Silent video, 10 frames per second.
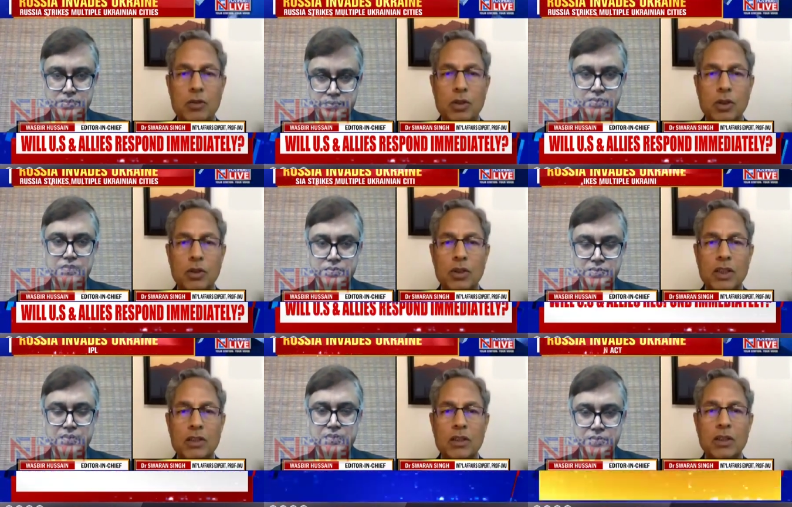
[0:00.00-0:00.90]
Speaker 1: So you
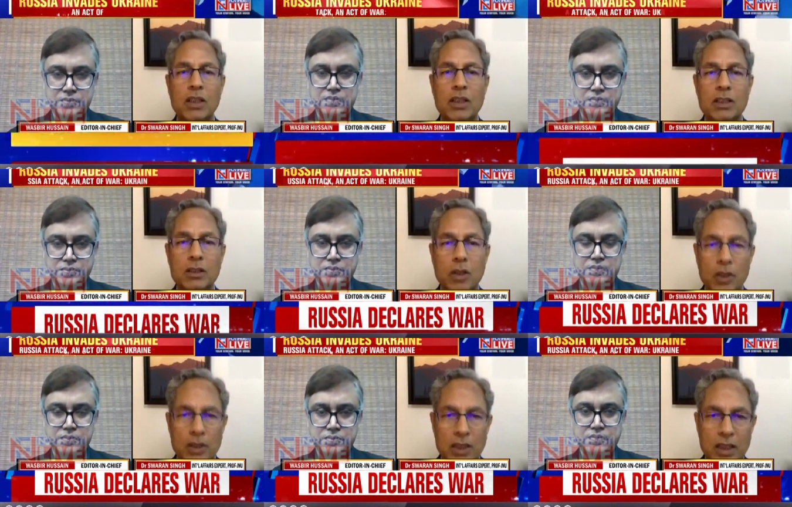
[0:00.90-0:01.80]
know, there's there is
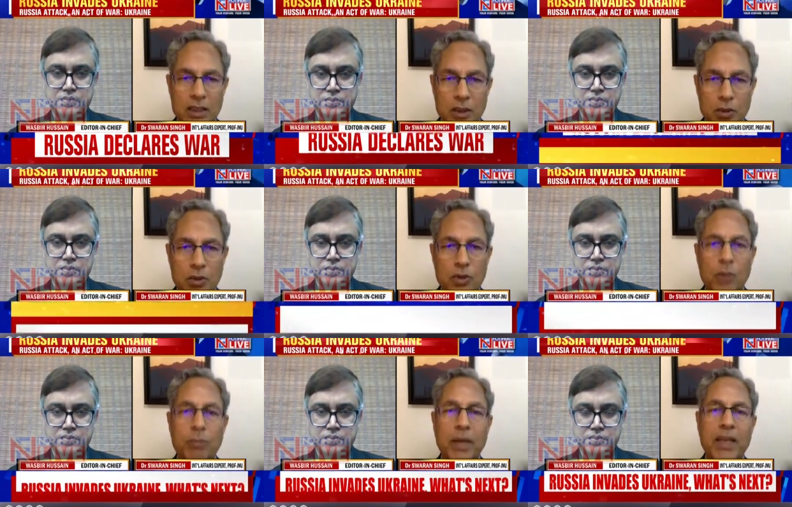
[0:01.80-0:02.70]
not a
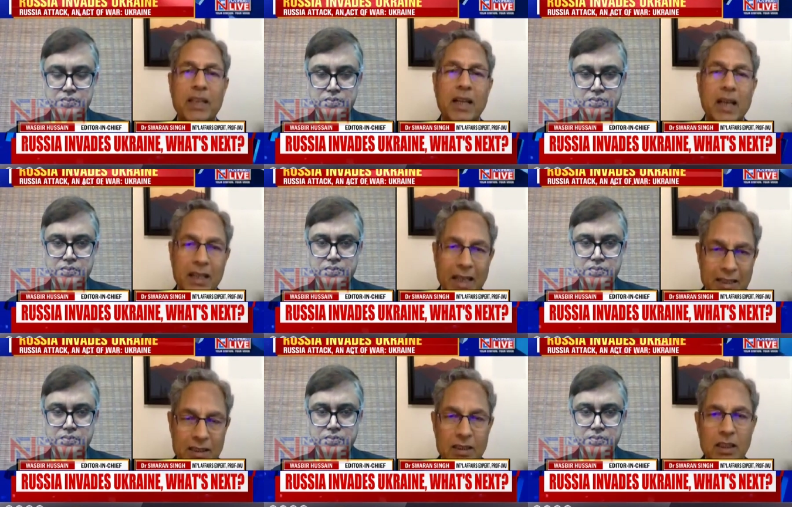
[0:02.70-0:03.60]
situation of panic
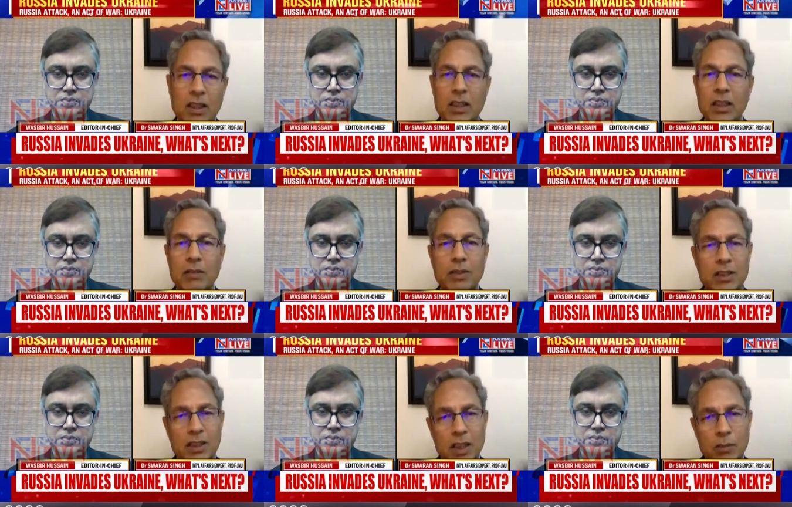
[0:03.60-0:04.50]
unless
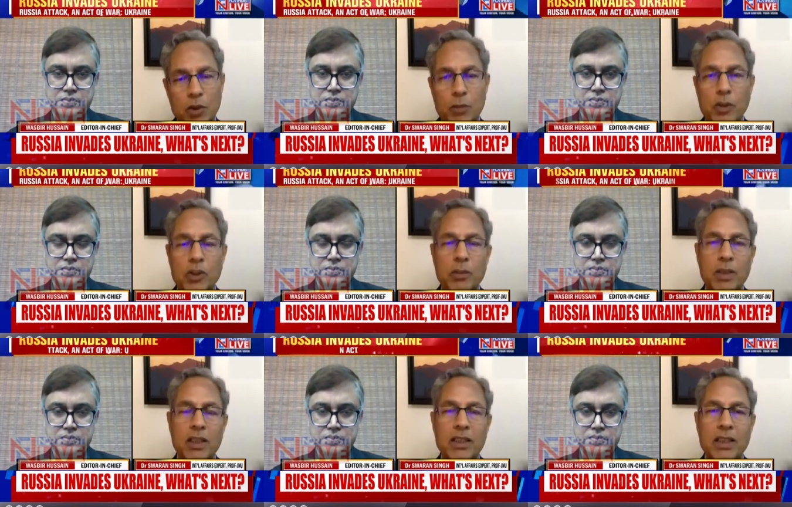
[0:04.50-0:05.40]
which is a remote
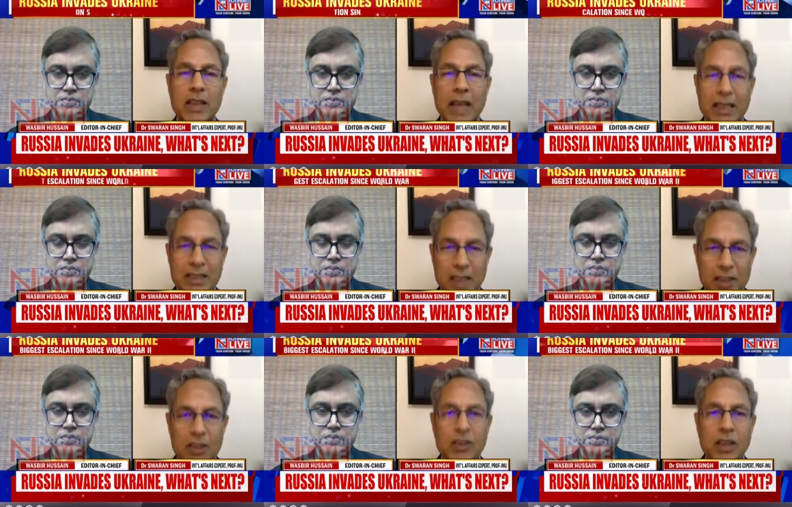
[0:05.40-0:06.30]
possibility that the
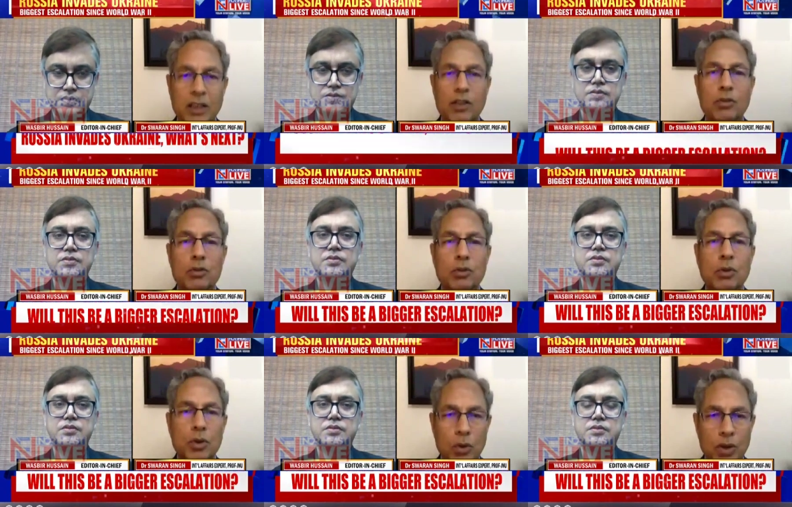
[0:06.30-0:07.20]
escalation continues
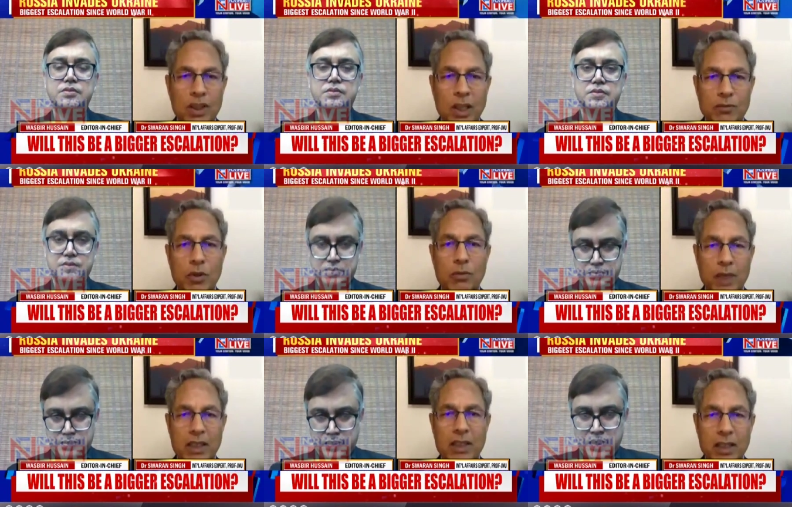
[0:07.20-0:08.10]
to grow in terms of
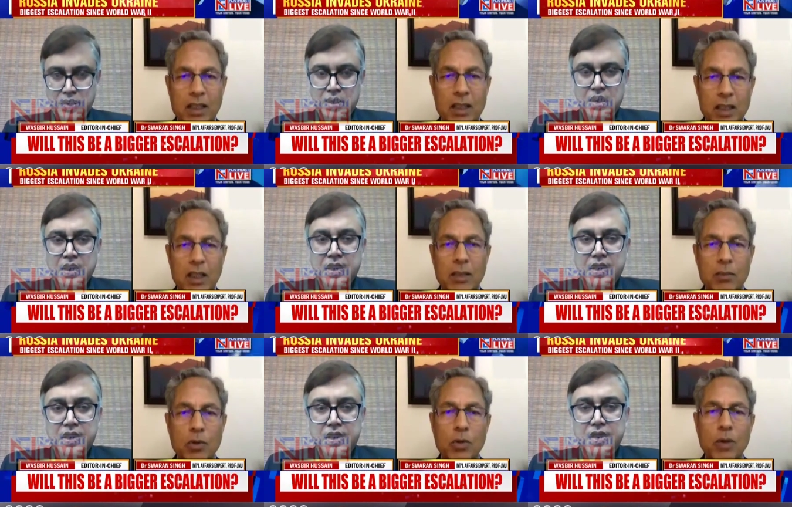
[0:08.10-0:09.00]
vertical,
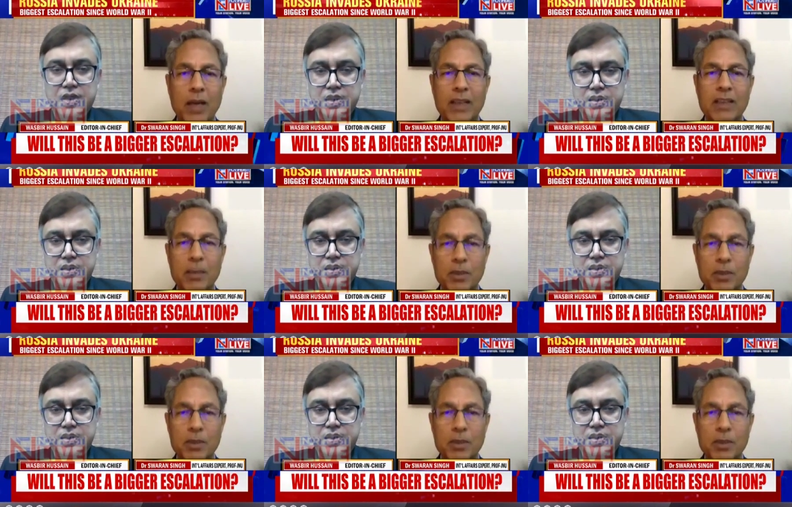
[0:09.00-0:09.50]
more violence